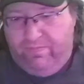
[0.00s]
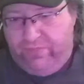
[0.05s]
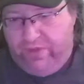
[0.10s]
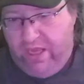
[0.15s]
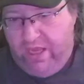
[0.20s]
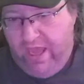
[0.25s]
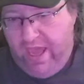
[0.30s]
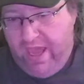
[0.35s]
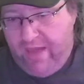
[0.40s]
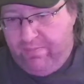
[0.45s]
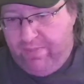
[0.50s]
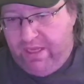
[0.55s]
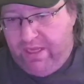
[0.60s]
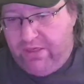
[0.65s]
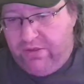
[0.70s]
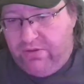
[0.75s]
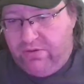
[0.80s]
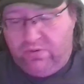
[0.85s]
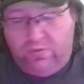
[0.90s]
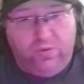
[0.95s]
They have
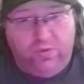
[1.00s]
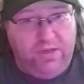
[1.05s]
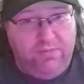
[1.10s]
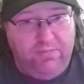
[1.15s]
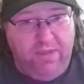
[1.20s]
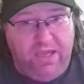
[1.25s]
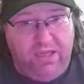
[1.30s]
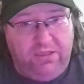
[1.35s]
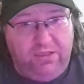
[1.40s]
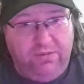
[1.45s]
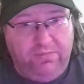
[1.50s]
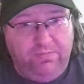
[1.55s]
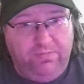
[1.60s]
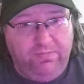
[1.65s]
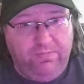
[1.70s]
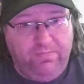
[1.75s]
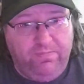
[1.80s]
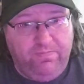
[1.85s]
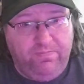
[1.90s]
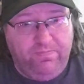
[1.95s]
been remade.
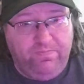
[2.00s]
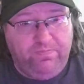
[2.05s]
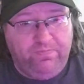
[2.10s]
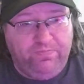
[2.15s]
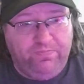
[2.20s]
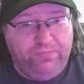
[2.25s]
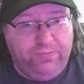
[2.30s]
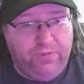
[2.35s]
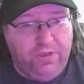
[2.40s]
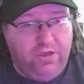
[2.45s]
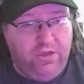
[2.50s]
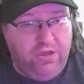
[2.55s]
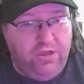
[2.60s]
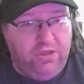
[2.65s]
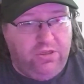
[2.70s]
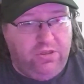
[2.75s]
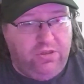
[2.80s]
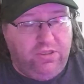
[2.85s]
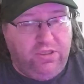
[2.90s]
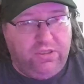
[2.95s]

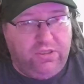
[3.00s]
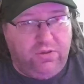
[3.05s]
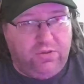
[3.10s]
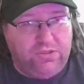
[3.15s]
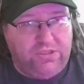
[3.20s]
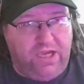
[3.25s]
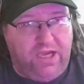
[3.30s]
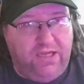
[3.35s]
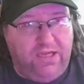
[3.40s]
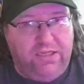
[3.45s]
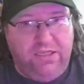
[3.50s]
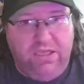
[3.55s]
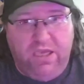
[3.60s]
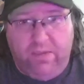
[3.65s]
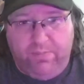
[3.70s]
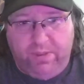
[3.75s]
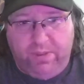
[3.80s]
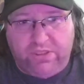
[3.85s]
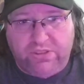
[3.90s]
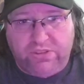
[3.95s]
You can get those on the
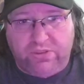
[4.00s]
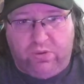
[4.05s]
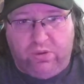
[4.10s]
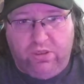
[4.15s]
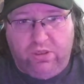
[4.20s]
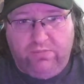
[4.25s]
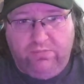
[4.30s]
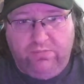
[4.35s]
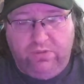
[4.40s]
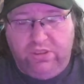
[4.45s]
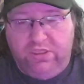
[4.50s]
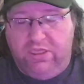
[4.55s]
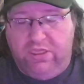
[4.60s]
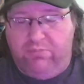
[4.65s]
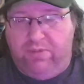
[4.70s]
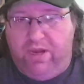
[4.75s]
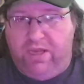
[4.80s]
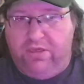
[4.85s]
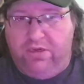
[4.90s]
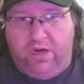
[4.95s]
Epic Store. You can get
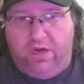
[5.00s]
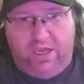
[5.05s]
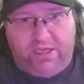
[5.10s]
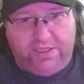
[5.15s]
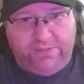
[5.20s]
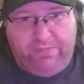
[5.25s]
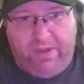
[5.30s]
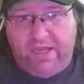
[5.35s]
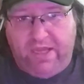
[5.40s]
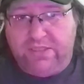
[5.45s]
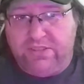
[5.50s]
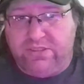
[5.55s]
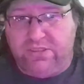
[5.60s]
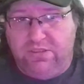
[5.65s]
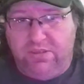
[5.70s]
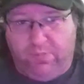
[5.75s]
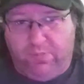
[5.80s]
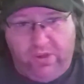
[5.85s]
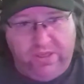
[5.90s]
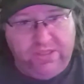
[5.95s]
them on your Xbox and
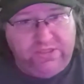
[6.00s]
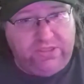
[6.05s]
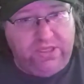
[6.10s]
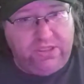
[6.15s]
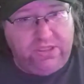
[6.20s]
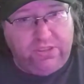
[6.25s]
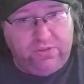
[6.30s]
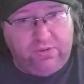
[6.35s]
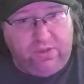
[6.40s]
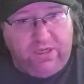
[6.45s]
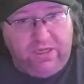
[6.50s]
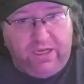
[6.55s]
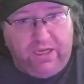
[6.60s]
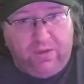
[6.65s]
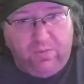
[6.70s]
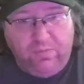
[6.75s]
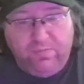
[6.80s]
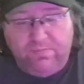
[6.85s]
your PlayStation right now.